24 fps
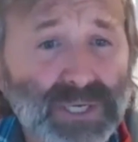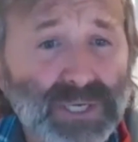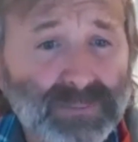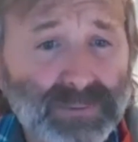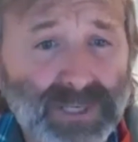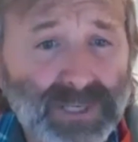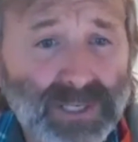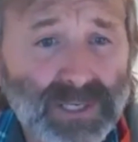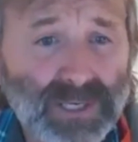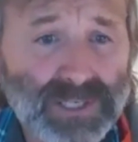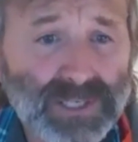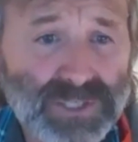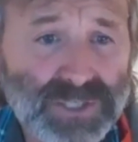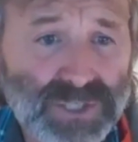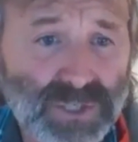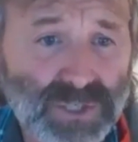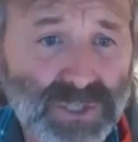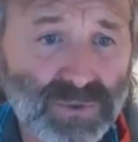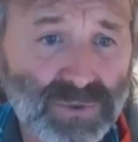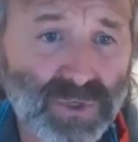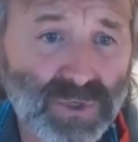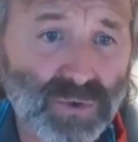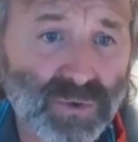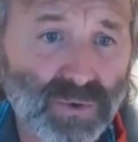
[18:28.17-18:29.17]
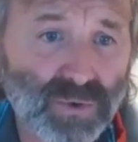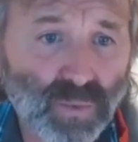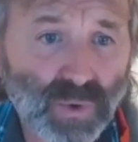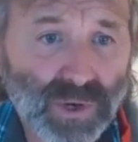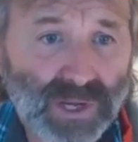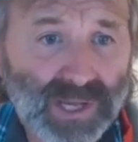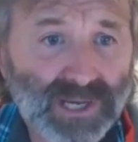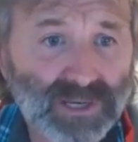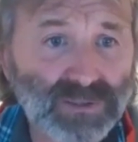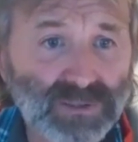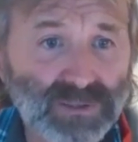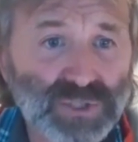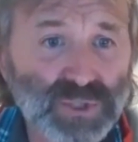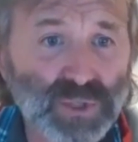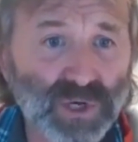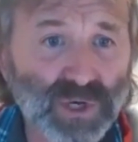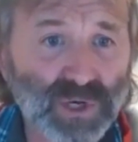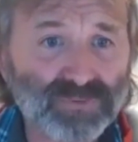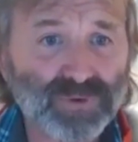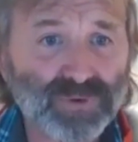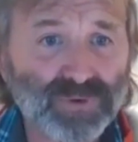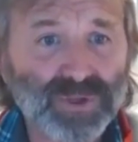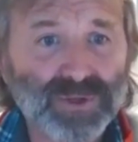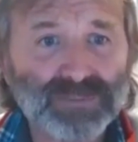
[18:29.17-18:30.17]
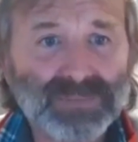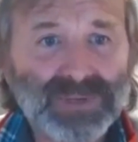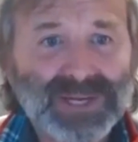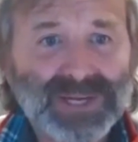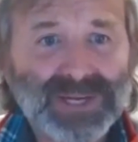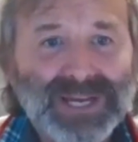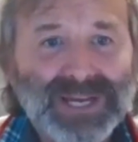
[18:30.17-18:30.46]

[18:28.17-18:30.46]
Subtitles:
I mean, I just don't know what else to offer them.